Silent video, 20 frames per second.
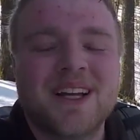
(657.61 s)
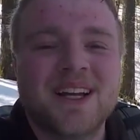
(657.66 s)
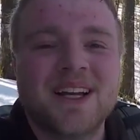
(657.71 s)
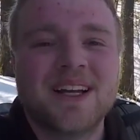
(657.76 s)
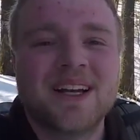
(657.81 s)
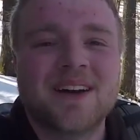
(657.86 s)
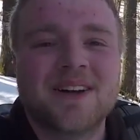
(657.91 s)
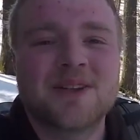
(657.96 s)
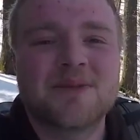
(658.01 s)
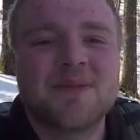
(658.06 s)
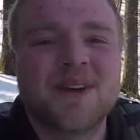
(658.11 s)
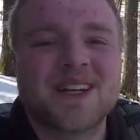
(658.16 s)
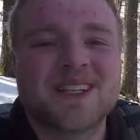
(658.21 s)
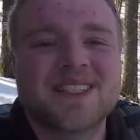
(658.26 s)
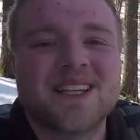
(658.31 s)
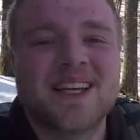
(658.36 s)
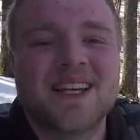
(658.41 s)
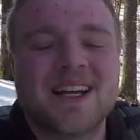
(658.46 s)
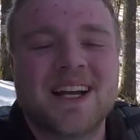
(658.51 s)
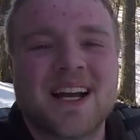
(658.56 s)
and now it's back
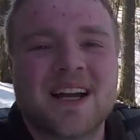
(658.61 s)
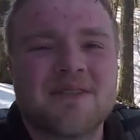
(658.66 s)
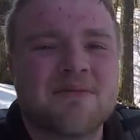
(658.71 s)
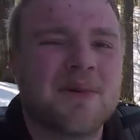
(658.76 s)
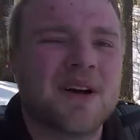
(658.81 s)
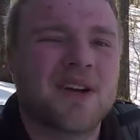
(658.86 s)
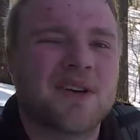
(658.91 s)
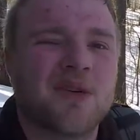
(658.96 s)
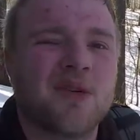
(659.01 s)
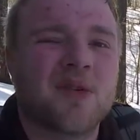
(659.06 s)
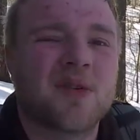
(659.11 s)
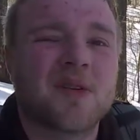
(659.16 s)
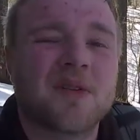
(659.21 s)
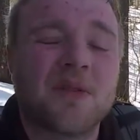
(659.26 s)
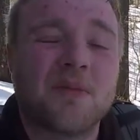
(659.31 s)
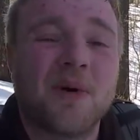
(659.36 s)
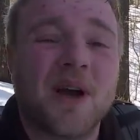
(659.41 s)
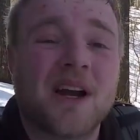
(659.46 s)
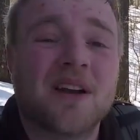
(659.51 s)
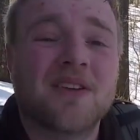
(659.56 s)
saying I have about 1/4 of
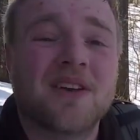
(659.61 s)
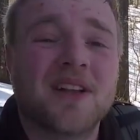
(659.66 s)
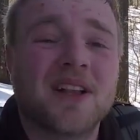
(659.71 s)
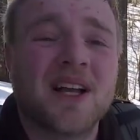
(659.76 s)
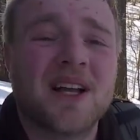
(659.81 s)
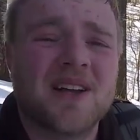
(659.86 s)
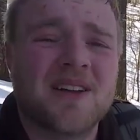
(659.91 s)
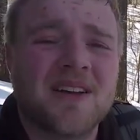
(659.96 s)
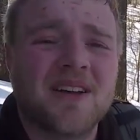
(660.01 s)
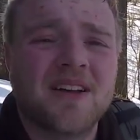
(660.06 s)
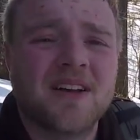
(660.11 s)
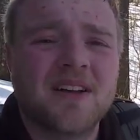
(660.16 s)
the battery life